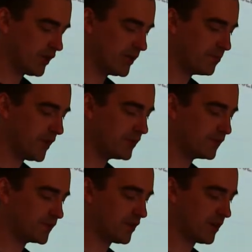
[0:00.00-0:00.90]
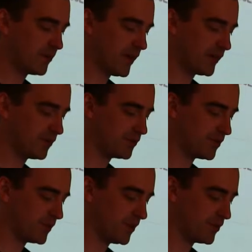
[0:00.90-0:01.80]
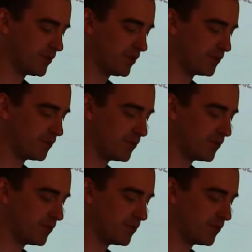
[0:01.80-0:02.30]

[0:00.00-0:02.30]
it may do this automatically, sometimes it does.